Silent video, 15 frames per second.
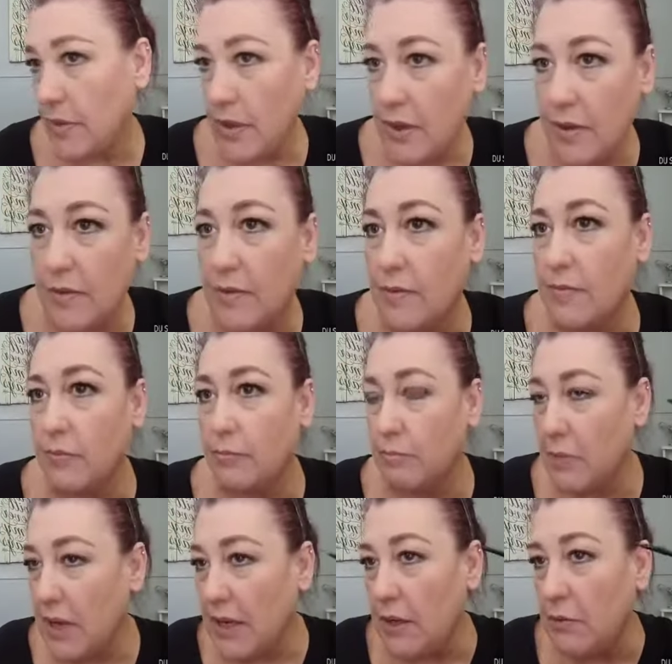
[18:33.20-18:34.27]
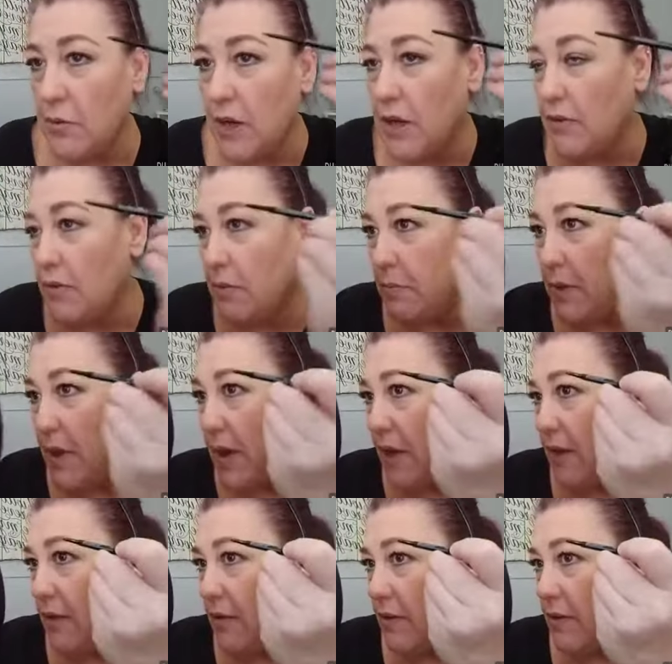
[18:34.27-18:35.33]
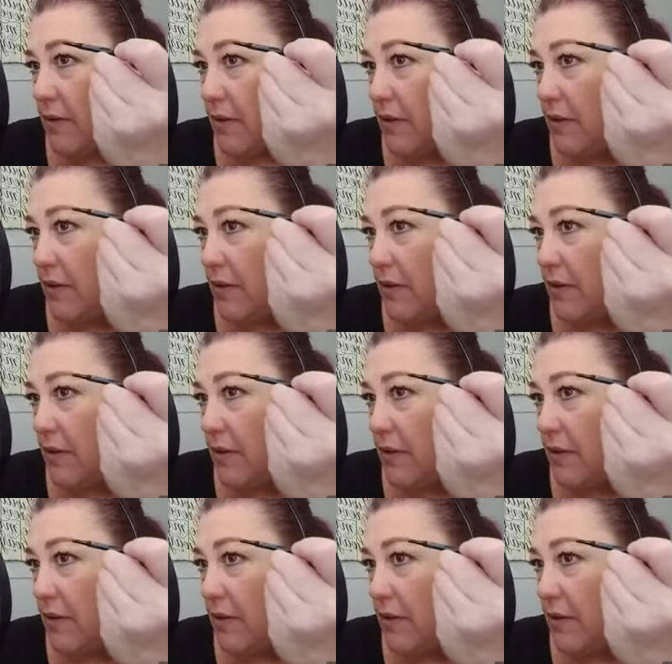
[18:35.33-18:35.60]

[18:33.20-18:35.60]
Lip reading: it is money well spent.